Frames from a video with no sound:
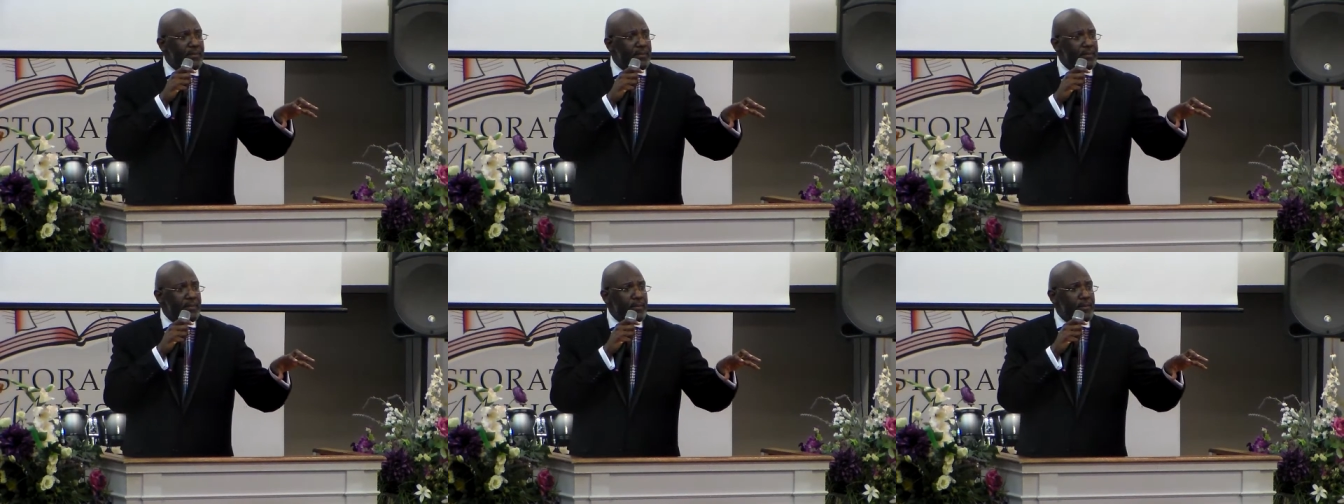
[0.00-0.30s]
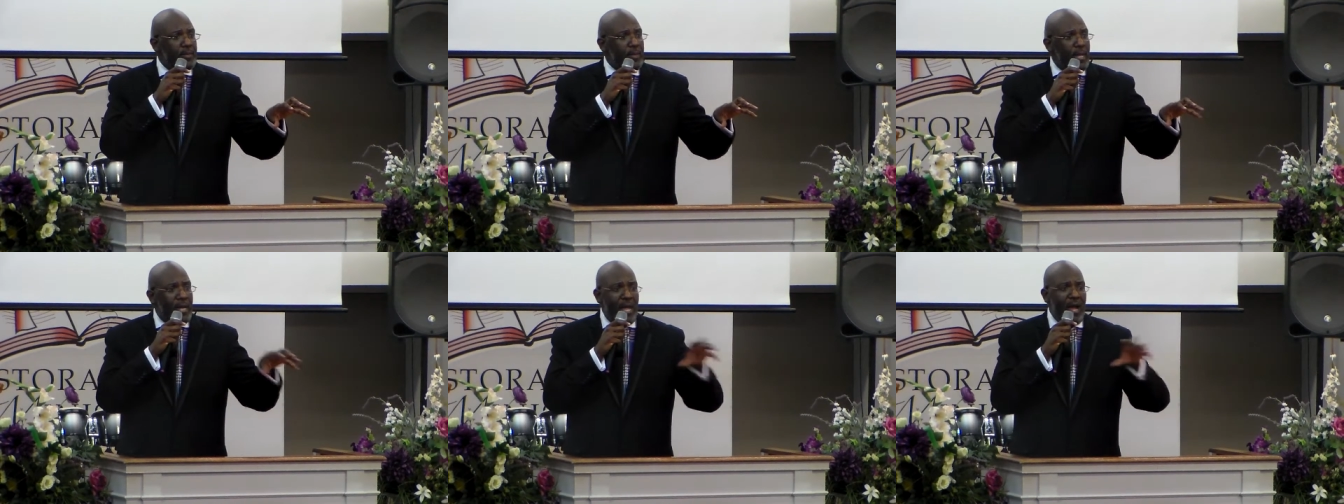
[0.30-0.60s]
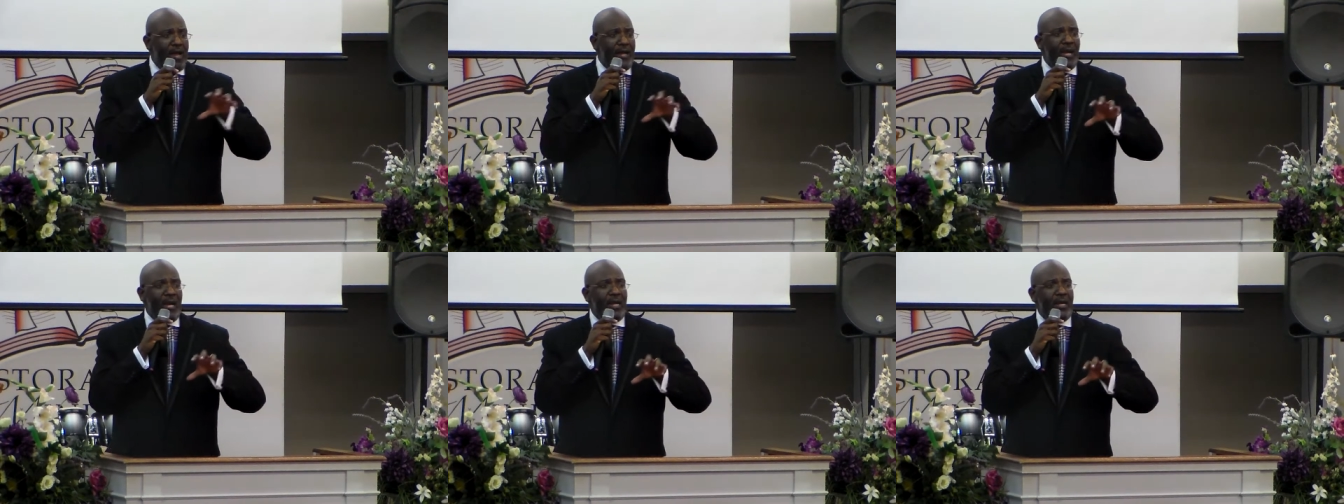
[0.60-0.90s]
He
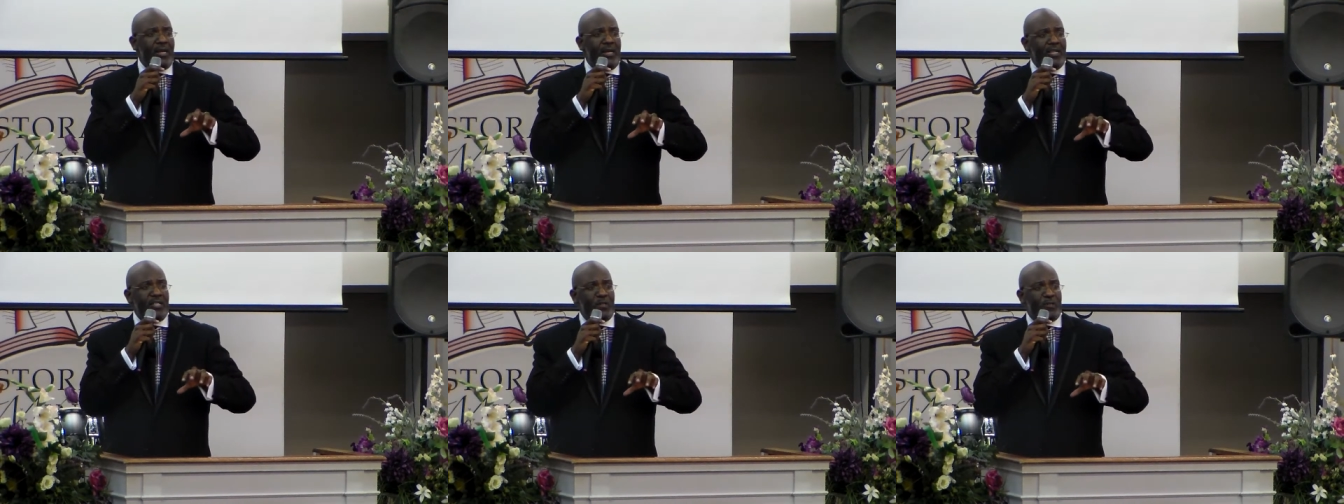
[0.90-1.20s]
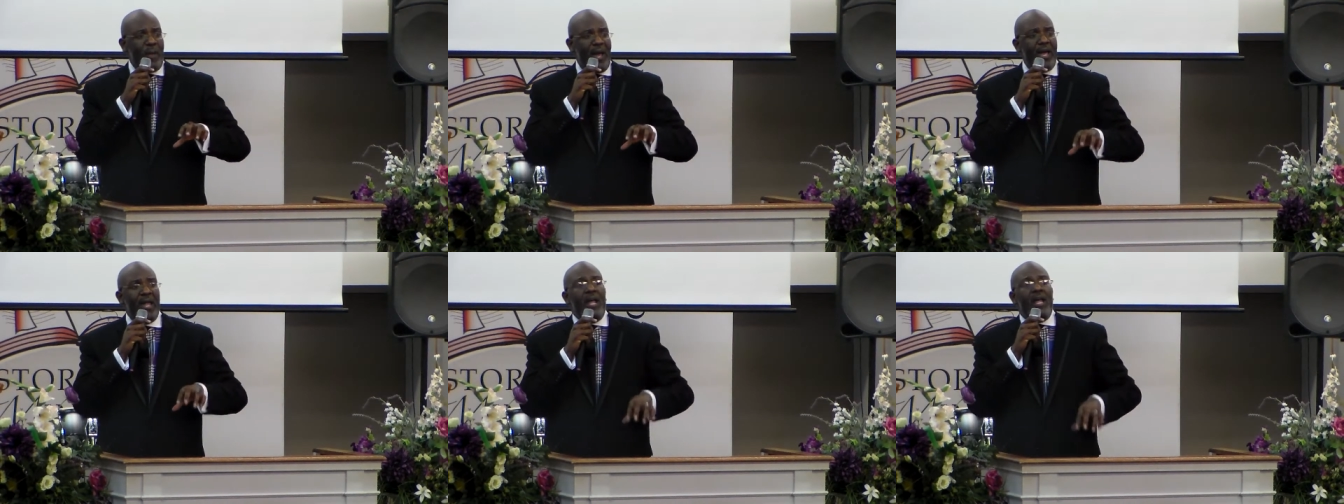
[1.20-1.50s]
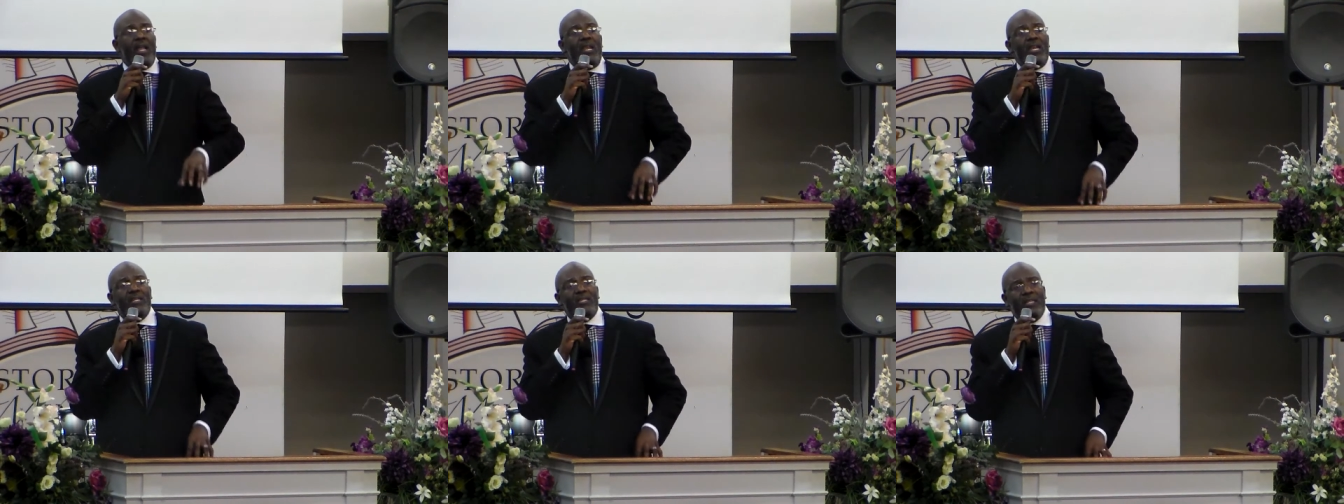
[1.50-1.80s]
already earned his
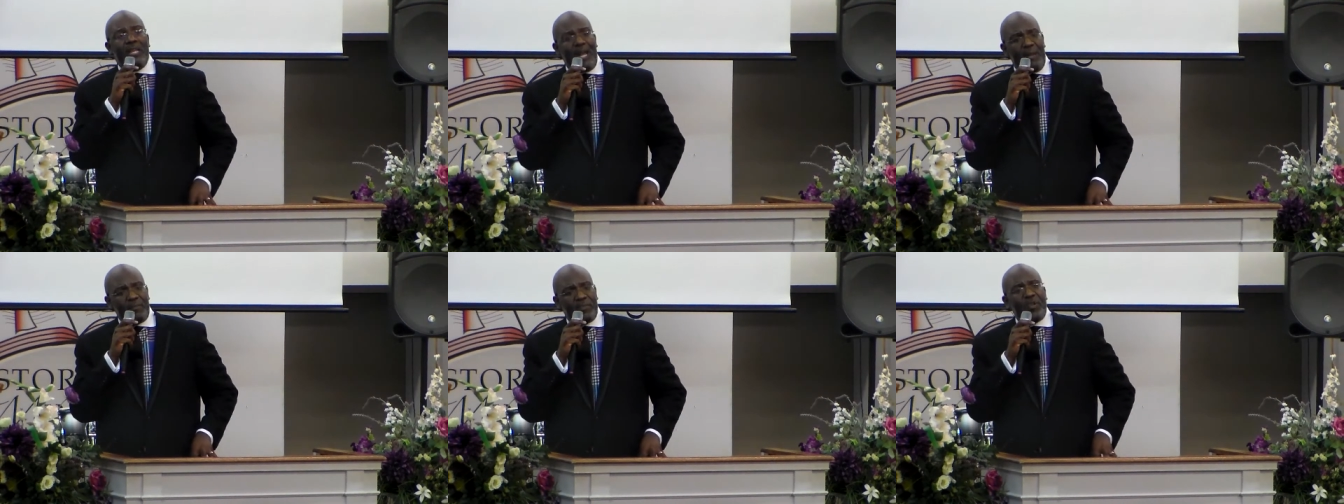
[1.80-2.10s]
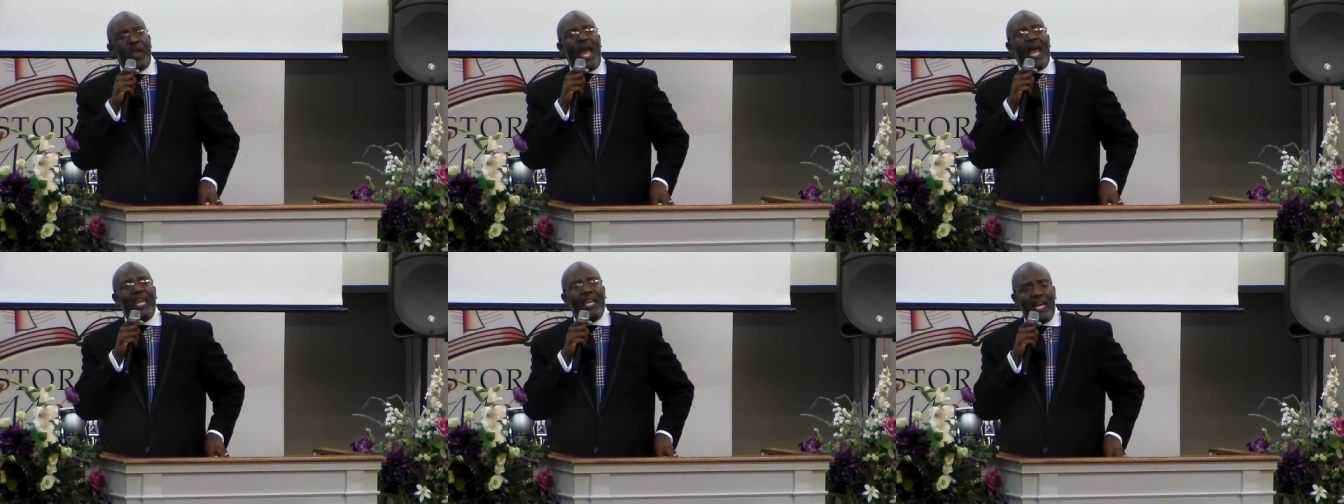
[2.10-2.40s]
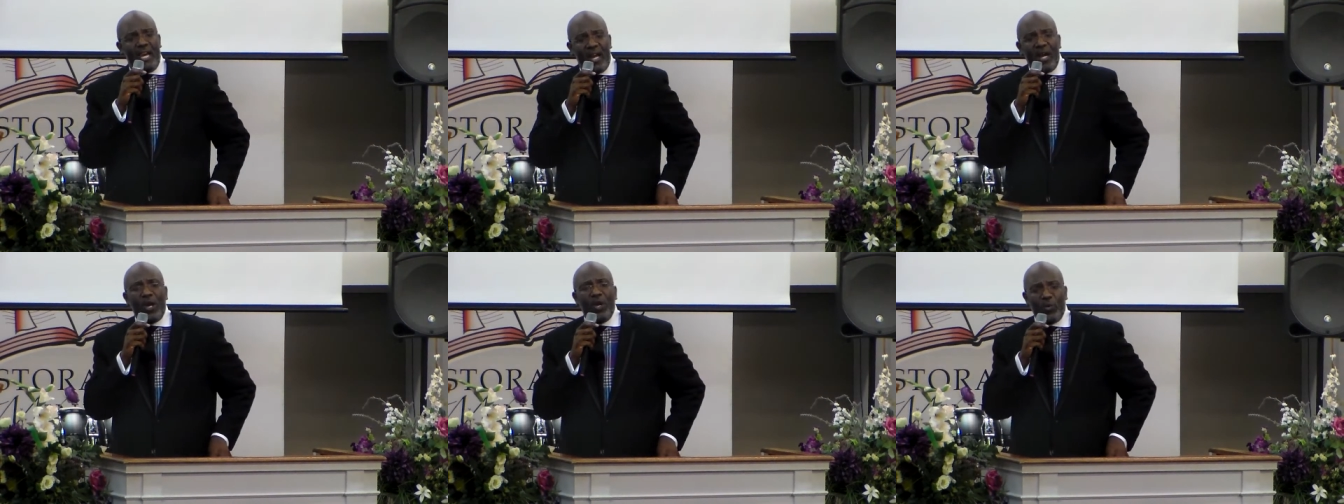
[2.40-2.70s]
spot. Listen, I'm trying
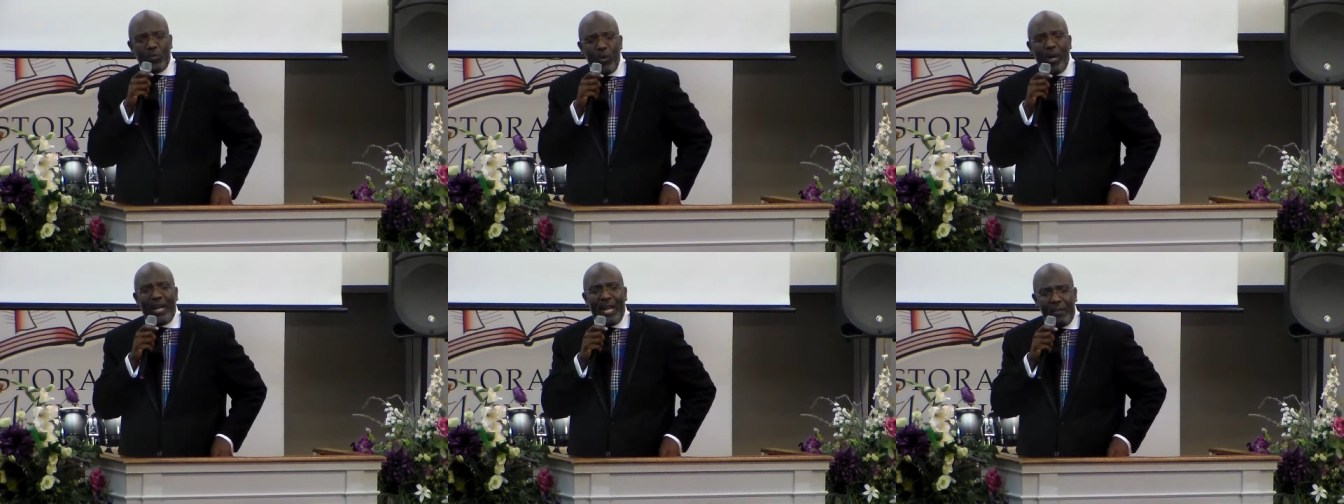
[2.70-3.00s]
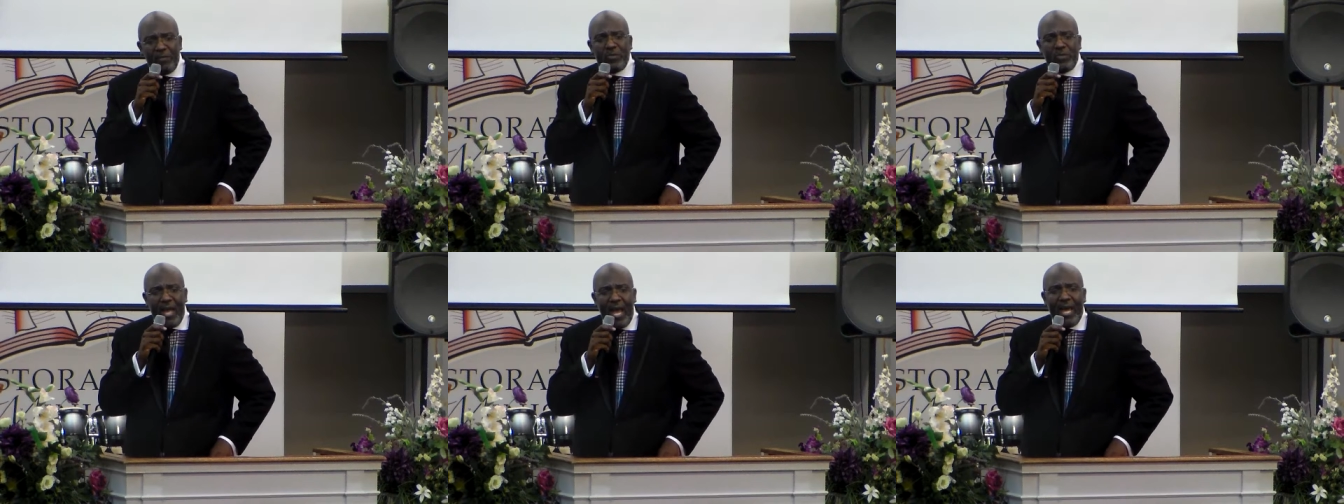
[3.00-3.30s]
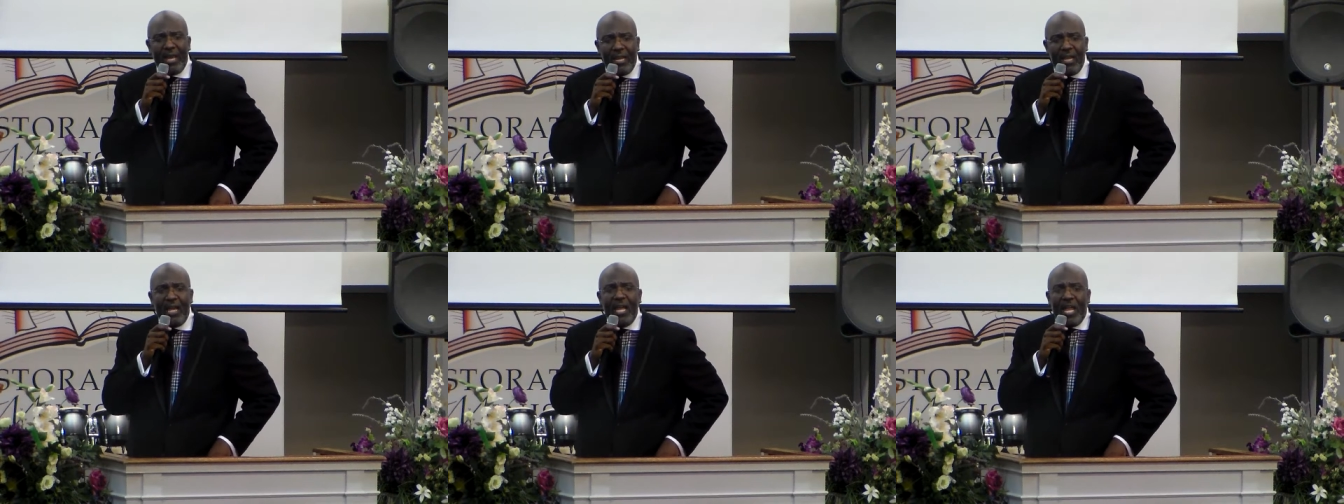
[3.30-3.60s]
to earn one. I'm
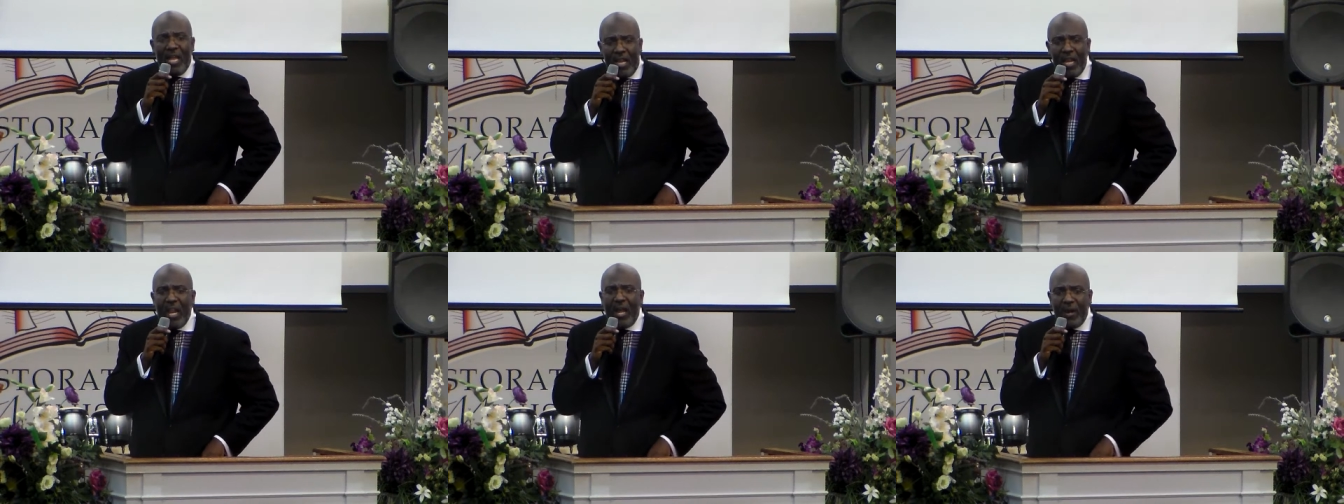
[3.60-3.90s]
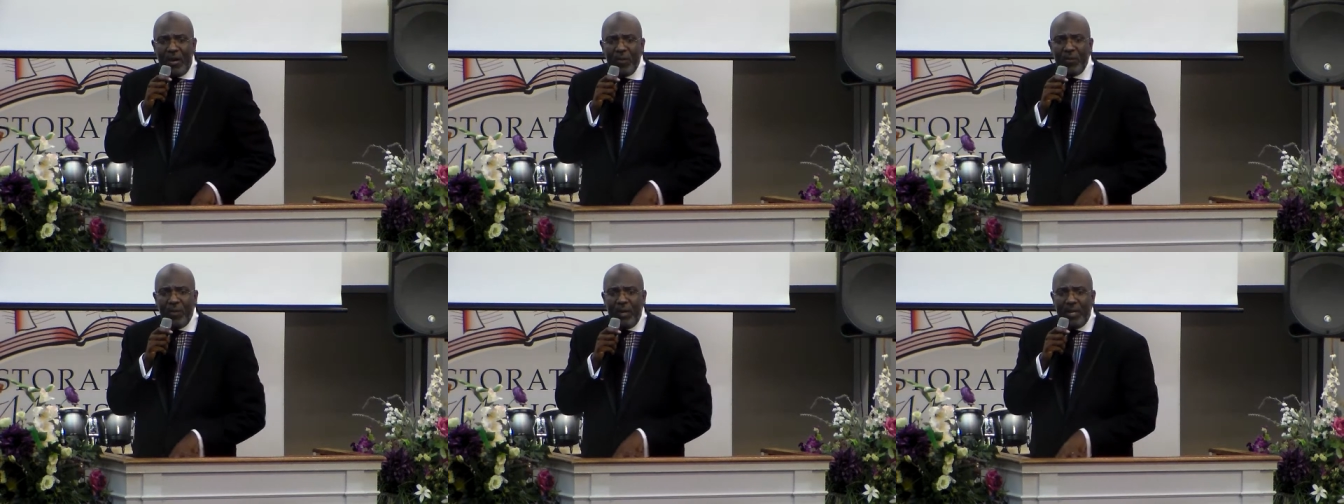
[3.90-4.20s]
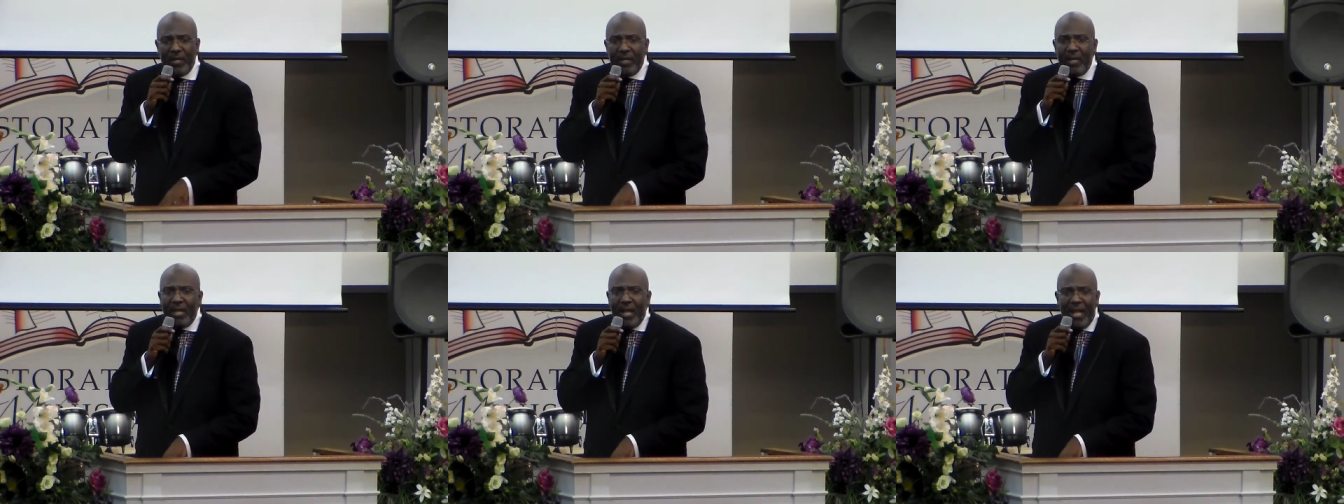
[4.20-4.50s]
trying to learn
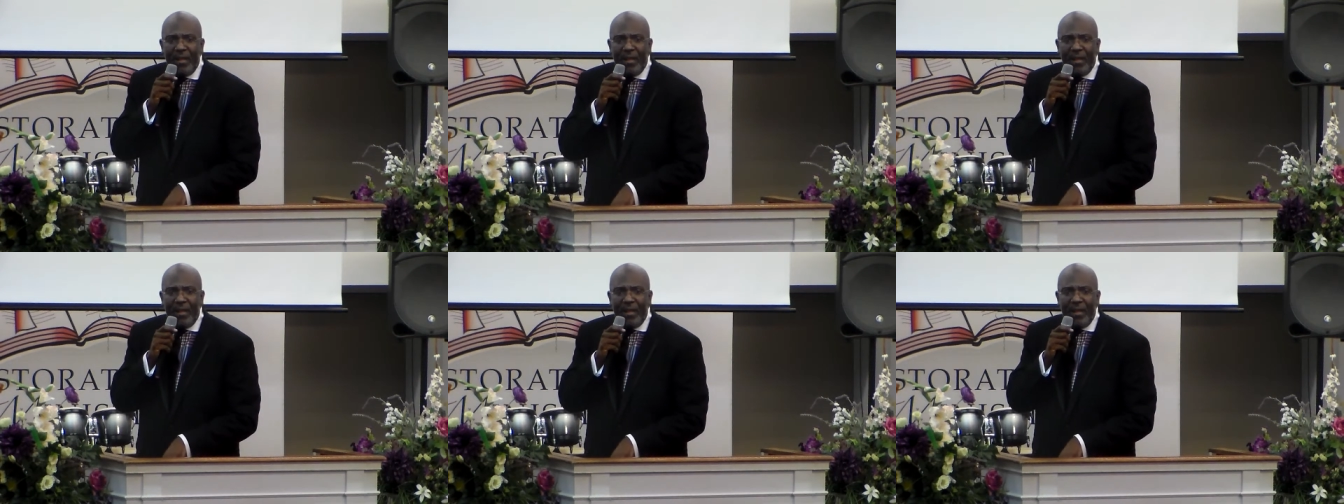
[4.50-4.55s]
one.